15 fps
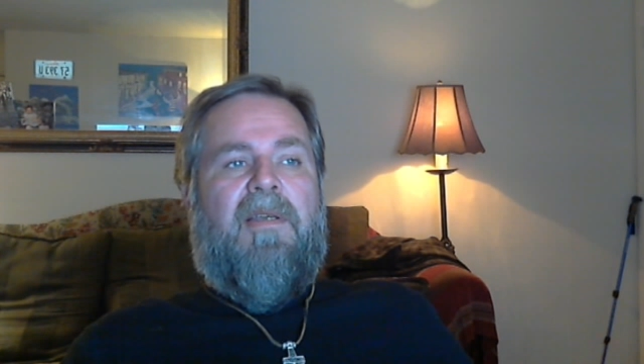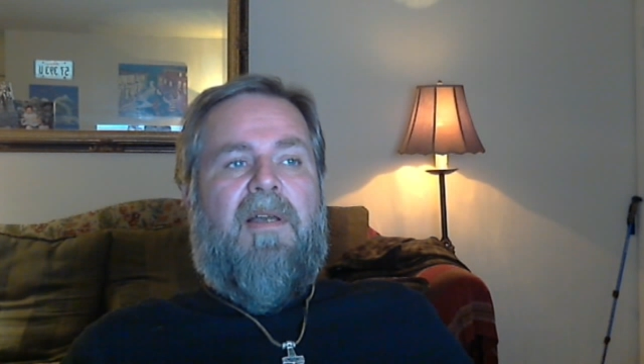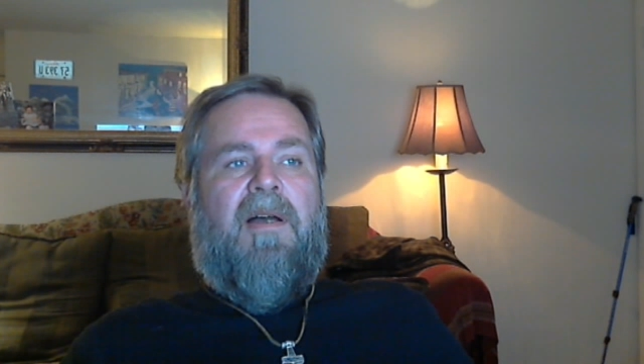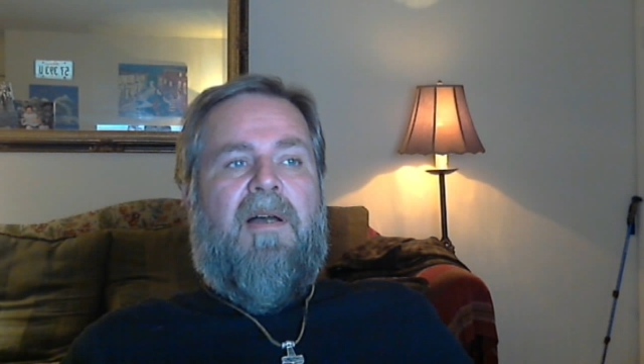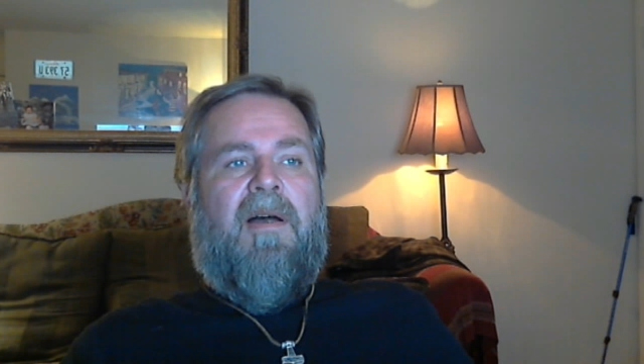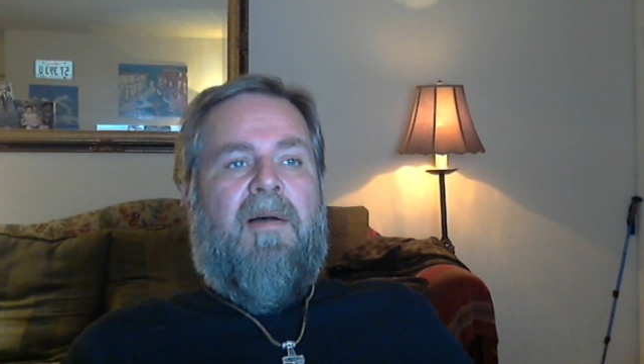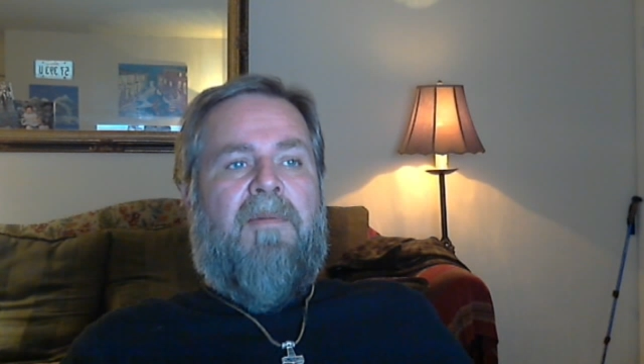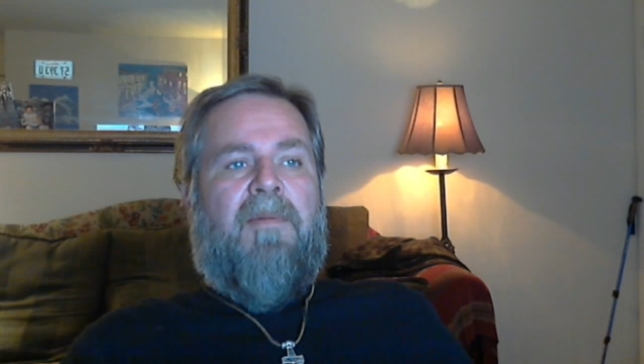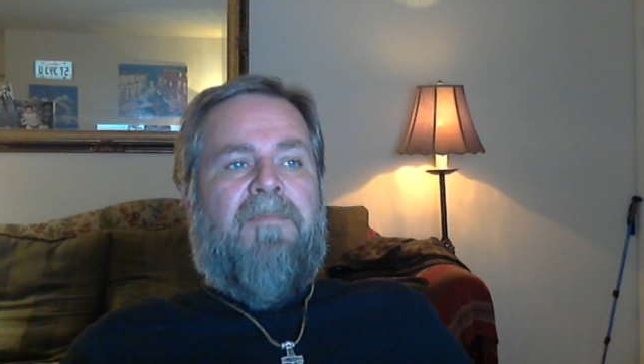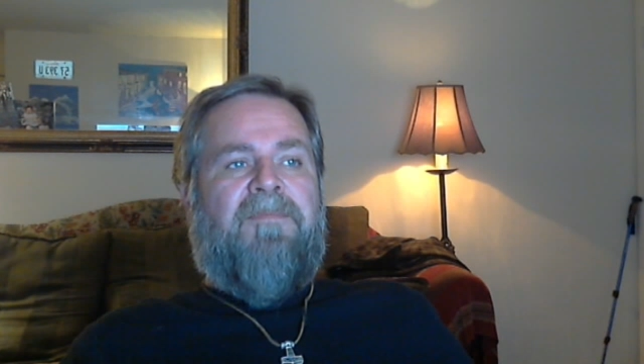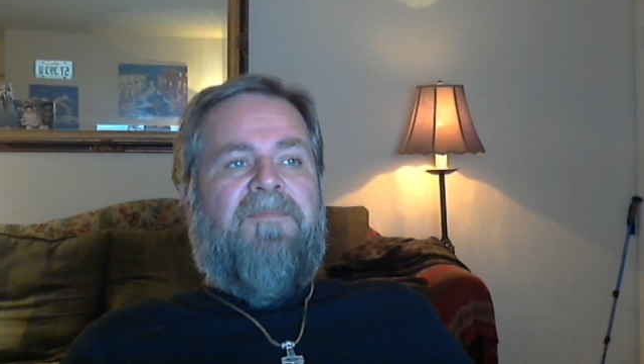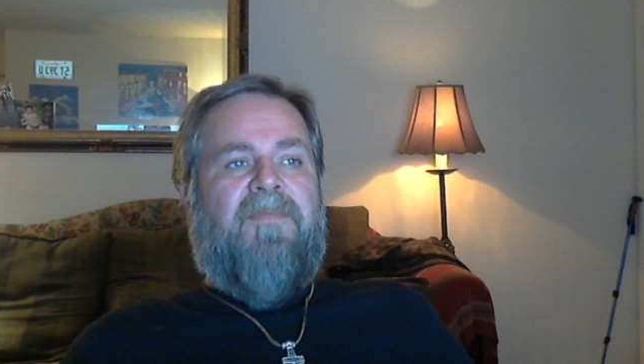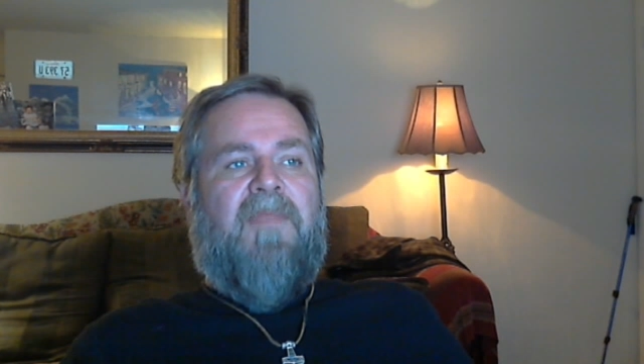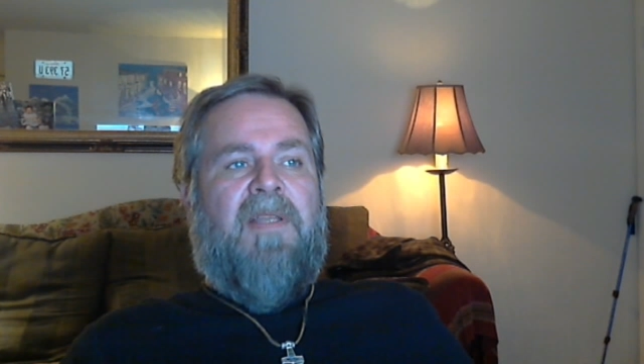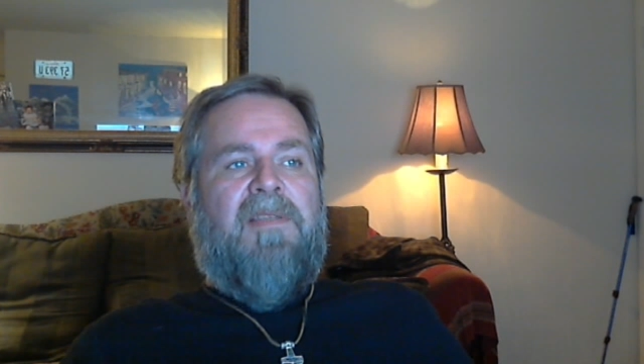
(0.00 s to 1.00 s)
on.
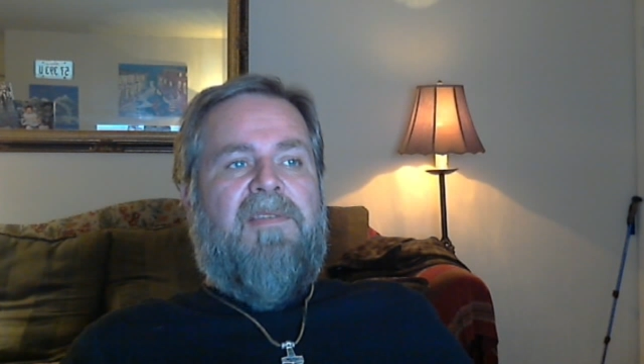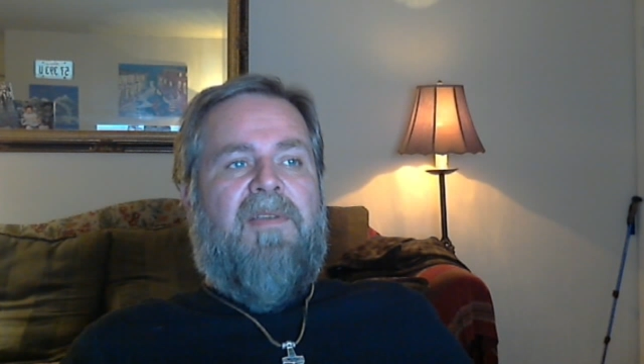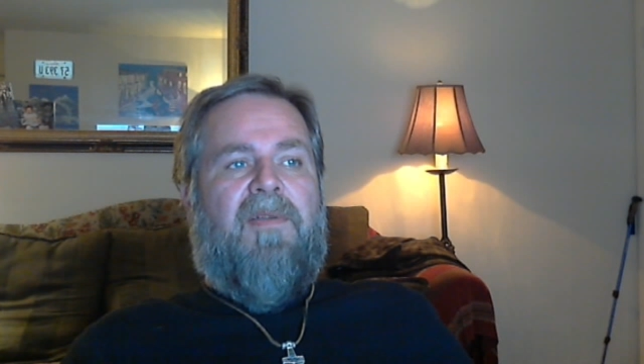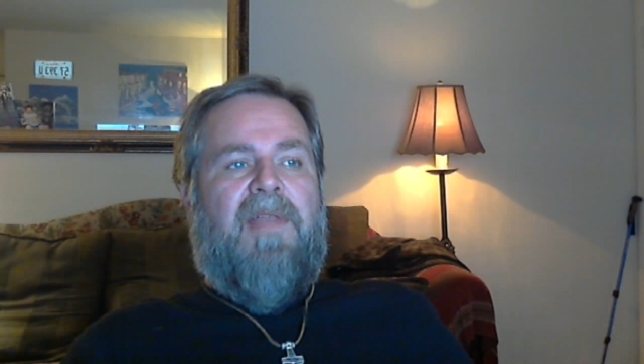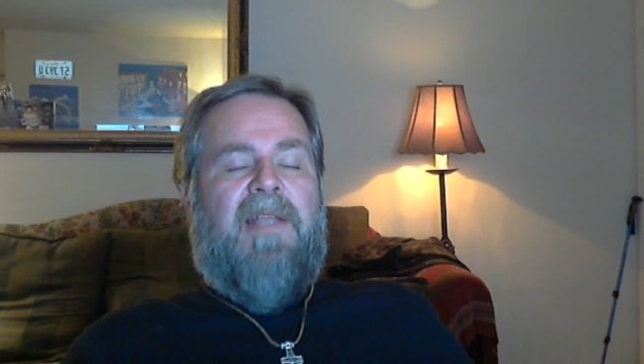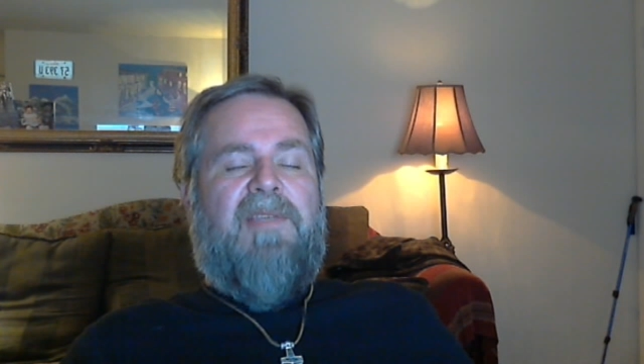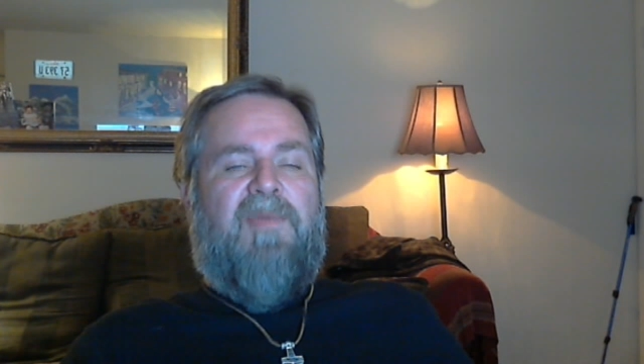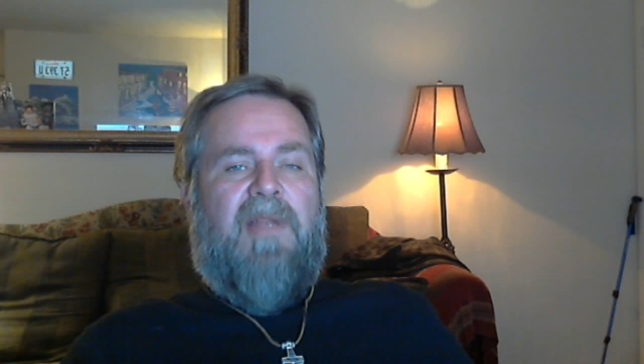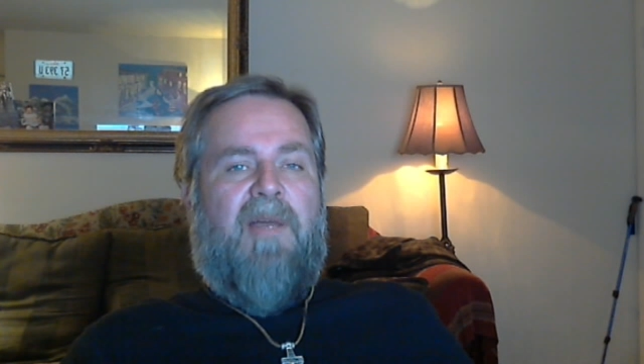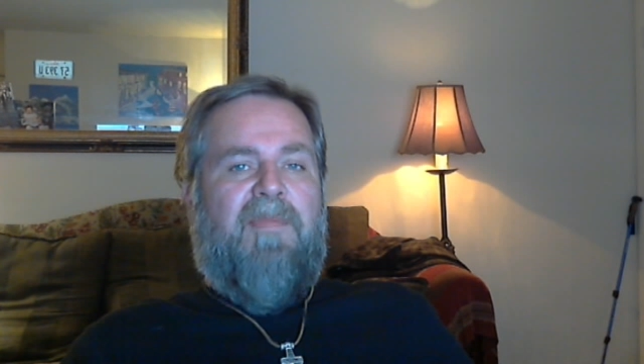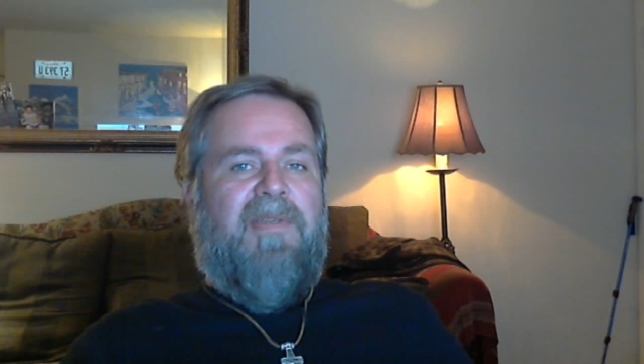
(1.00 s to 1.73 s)
And so that's what I'll